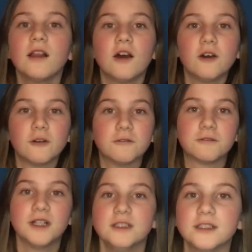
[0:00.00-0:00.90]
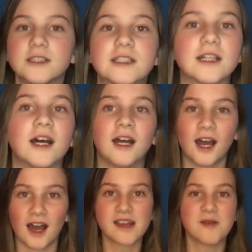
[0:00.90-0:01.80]
Hello, friends.
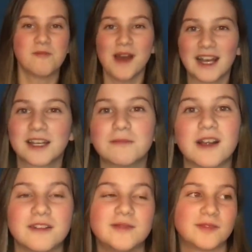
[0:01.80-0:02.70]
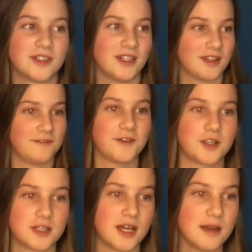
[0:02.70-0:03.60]
I am back in my room for like the
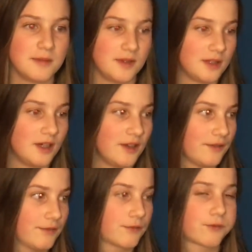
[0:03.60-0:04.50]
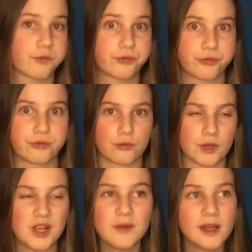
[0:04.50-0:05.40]
first time in
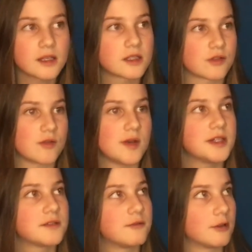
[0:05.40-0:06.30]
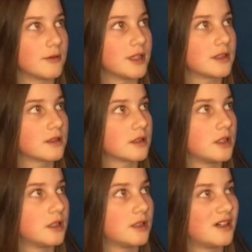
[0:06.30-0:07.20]
3 weeks? 3 weeks? 4 weeks?
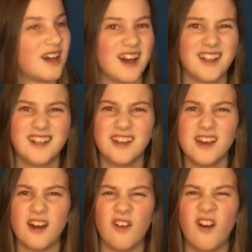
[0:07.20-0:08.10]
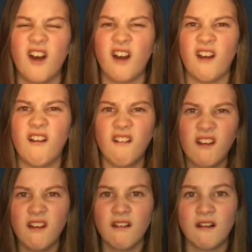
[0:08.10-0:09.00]
I don't know.
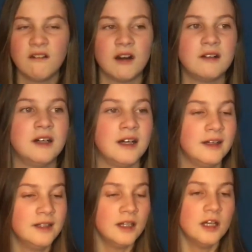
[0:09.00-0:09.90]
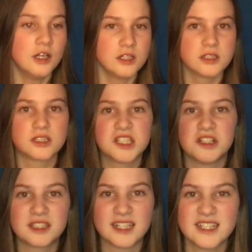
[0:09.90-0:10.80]
Oh well.
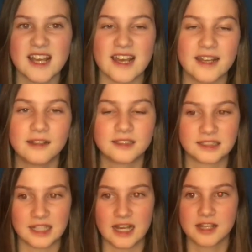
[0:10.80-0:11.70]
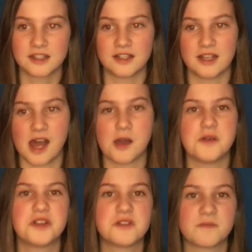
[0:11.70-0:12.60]
So today, I thought I
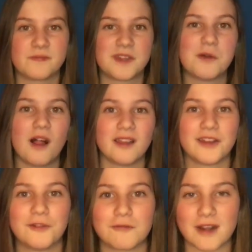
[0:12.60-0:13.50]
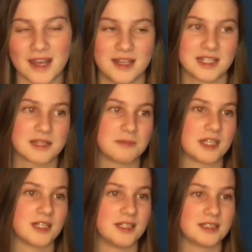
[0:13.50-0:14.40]
would do a little rant
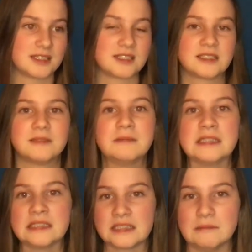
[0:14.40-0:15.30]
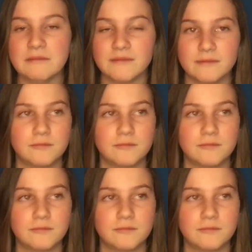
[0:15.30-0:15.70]
because there have been some